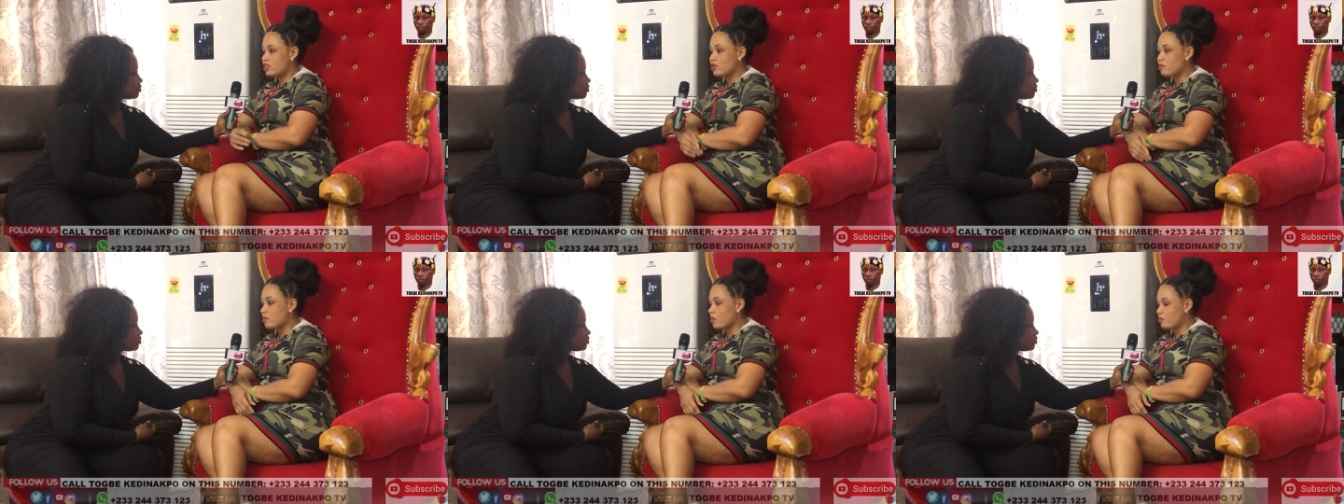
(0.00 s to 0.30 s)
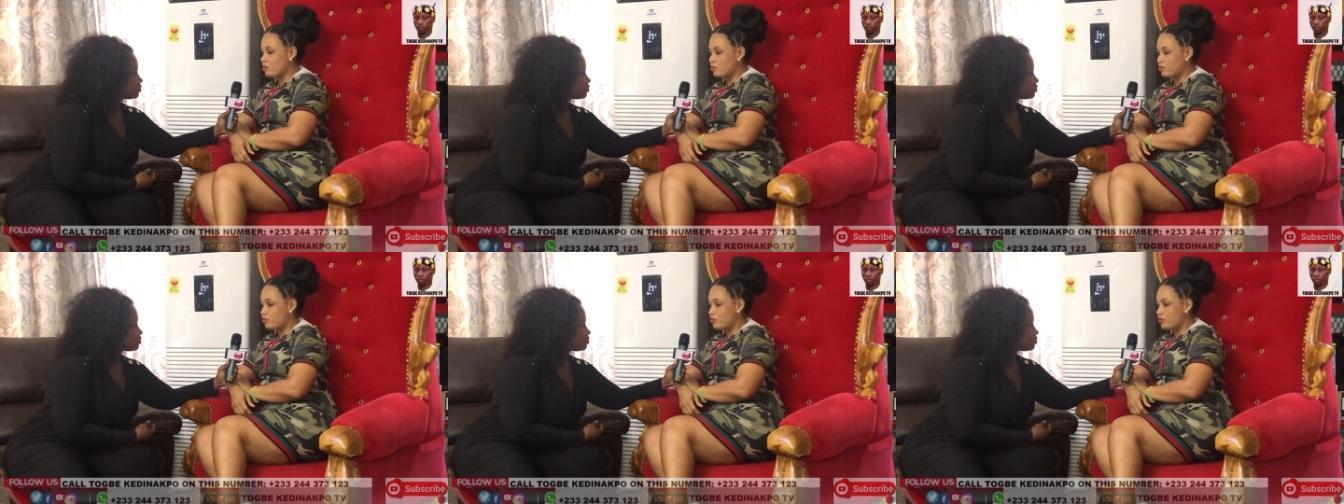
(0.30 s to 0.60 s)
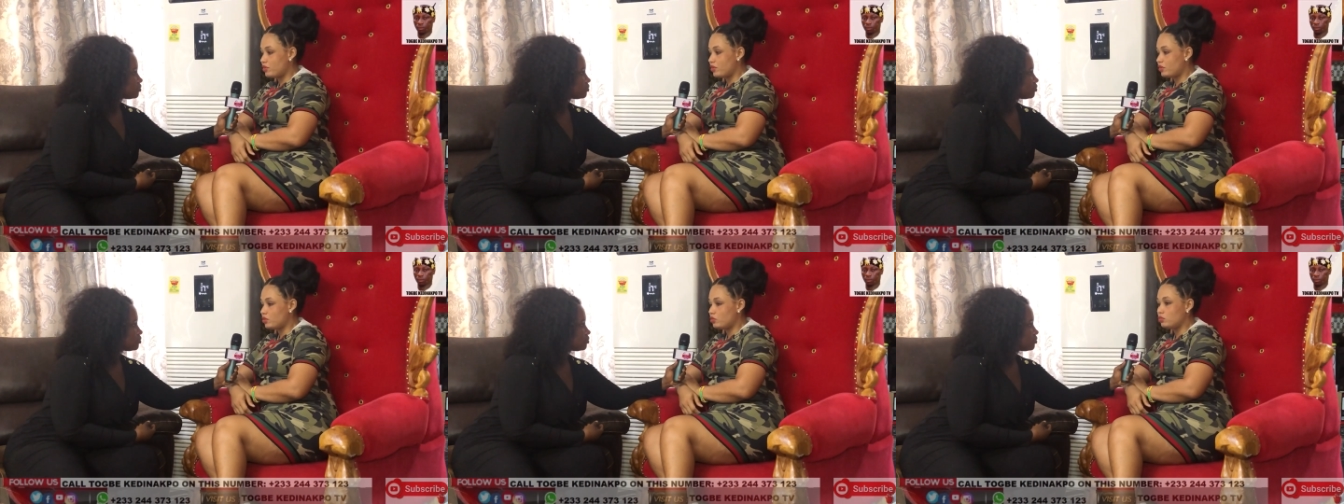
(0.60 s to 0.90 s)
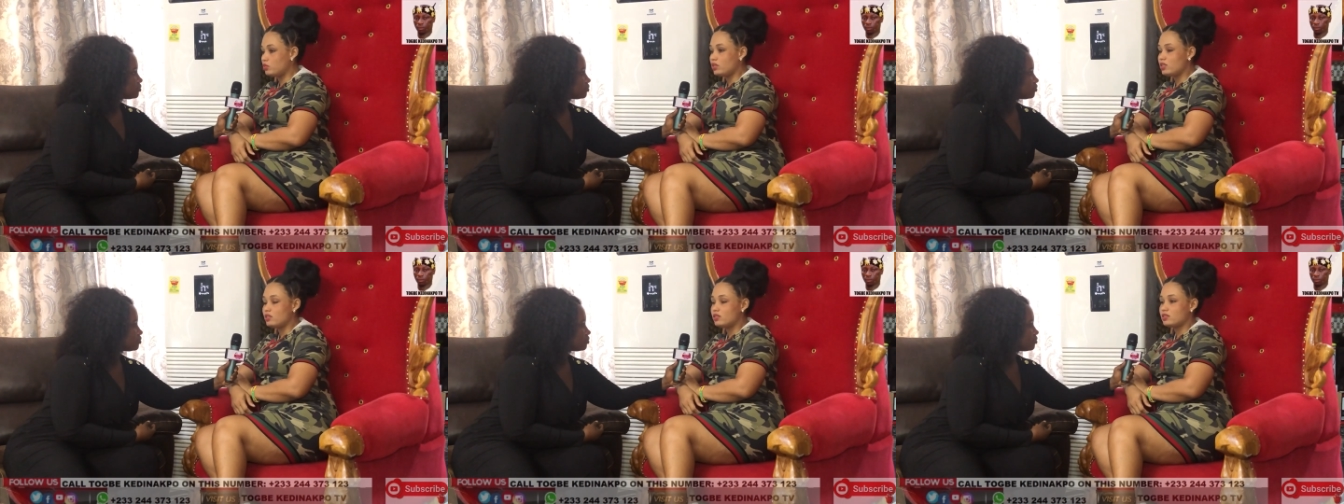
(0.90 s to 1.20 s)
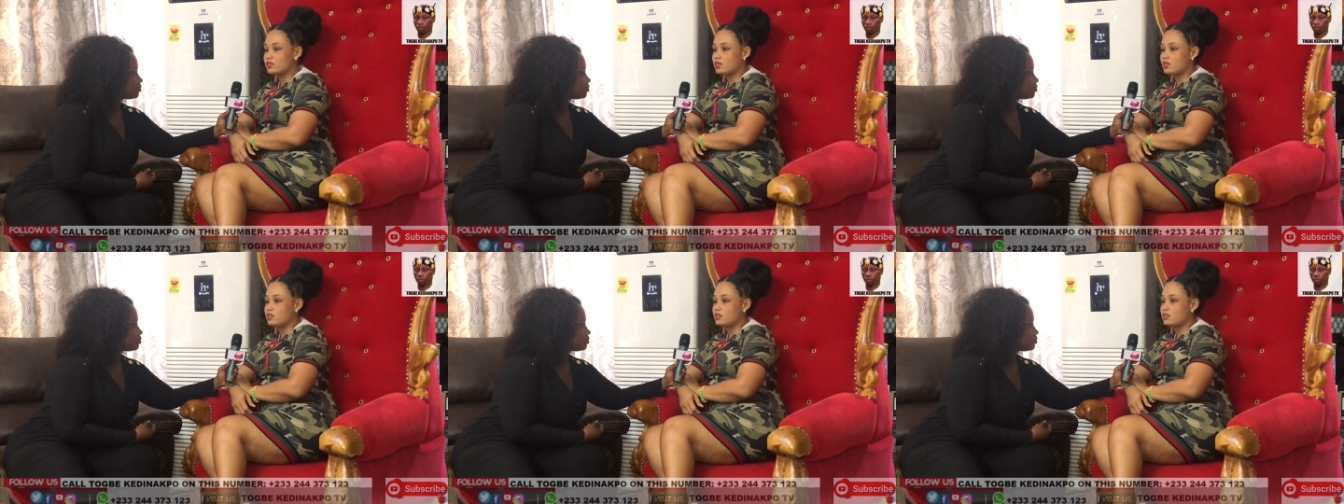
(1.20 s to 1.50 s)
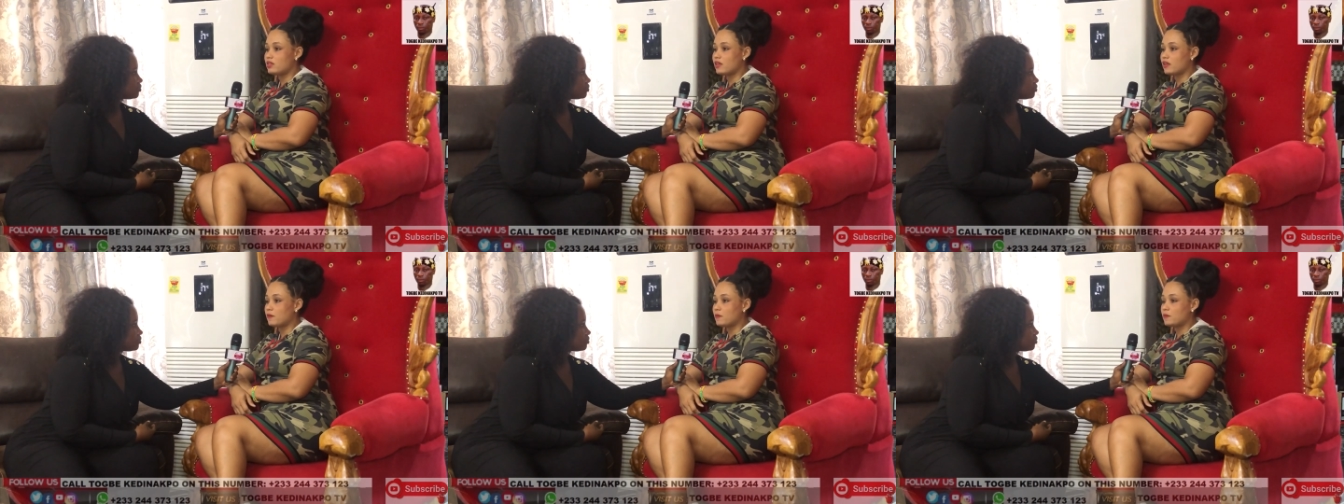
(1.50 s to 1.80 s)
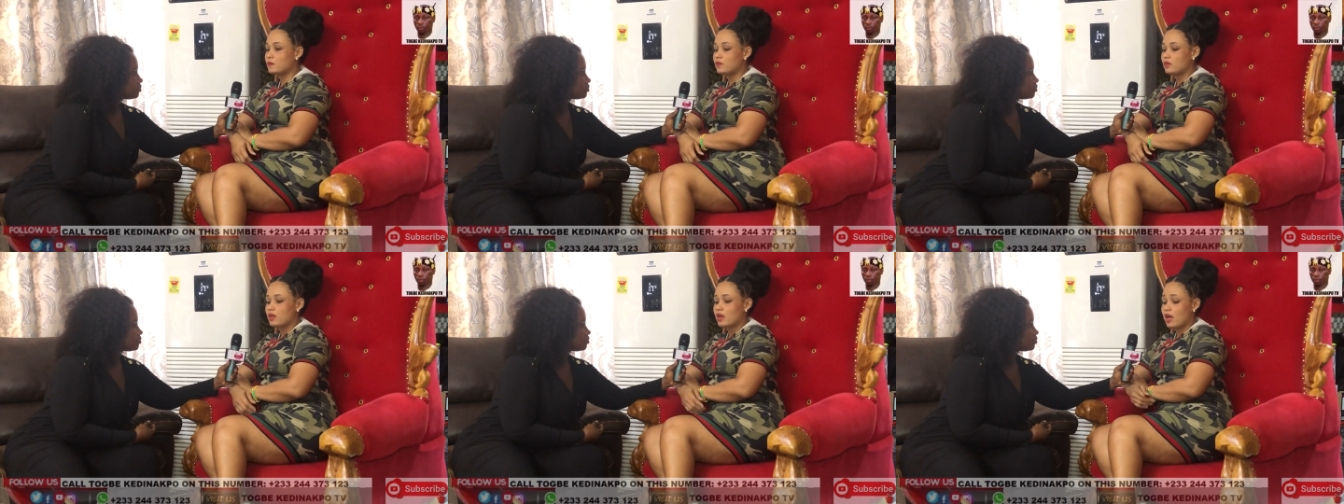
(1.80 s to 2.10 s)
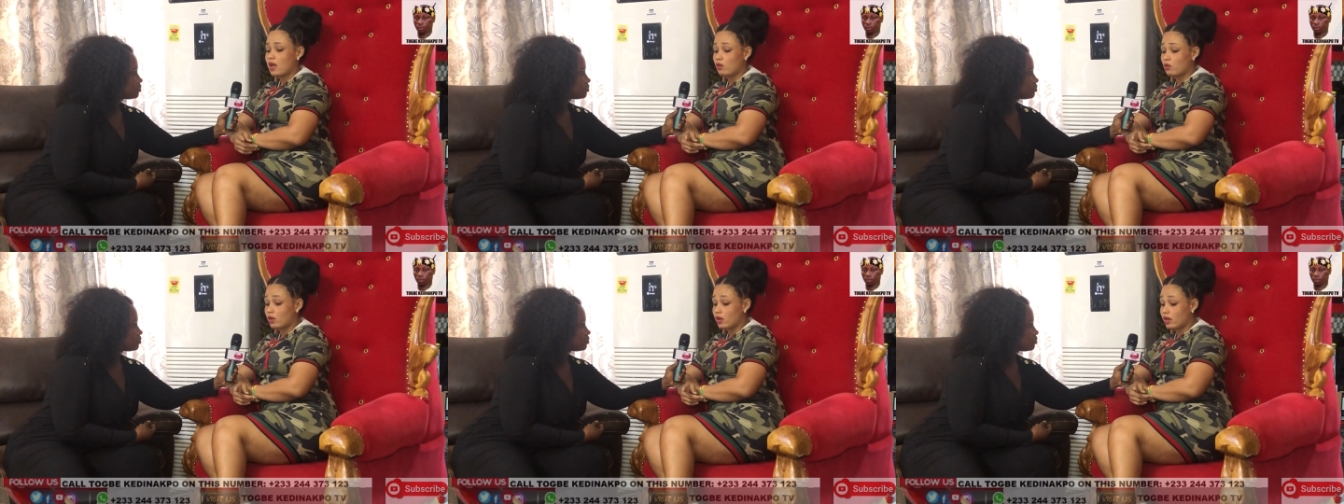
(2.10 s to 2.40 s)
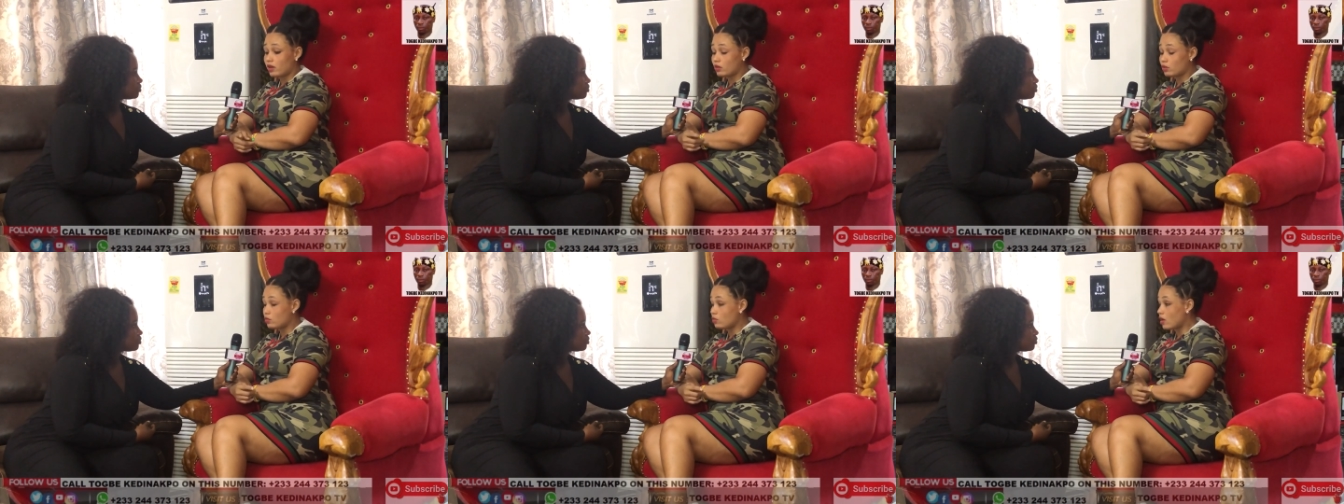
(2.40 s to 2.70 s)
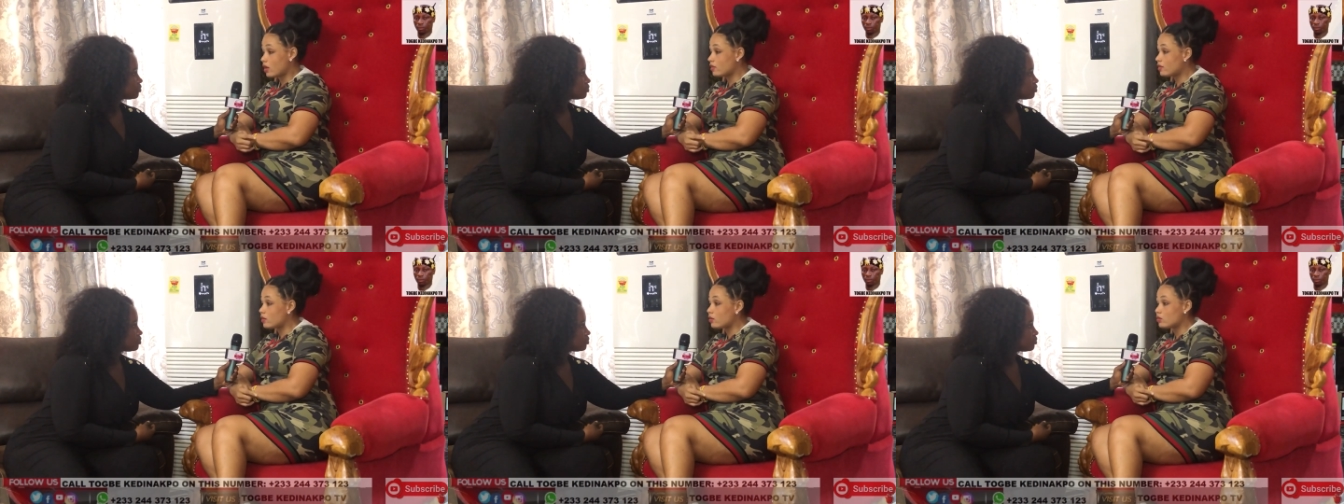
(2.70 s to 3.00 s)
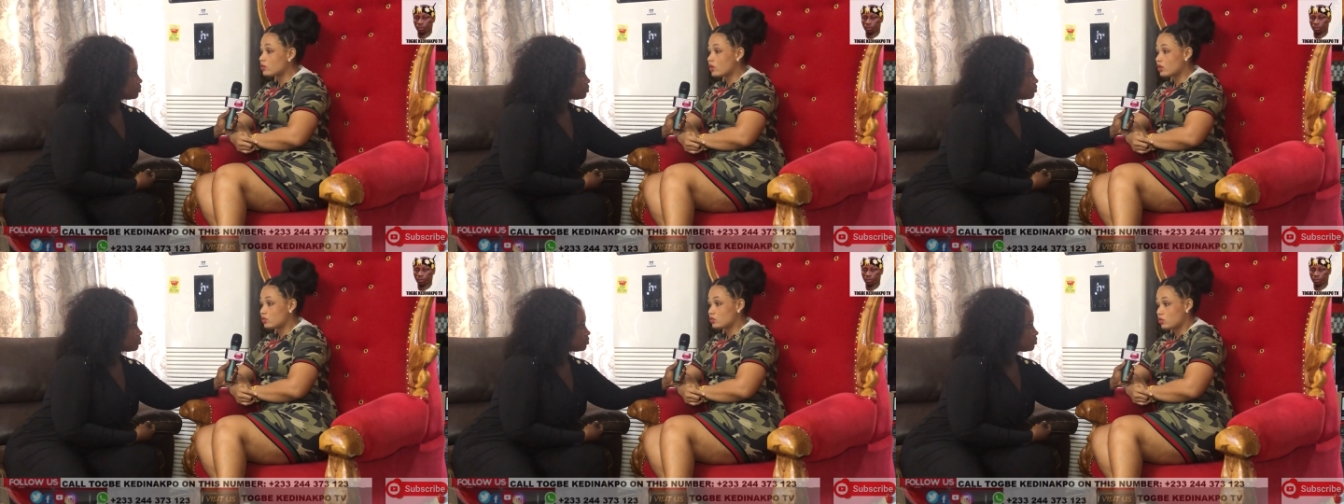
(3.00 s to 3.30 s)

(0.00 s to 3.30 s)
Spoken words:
you wouldn't see, Palano cry down now,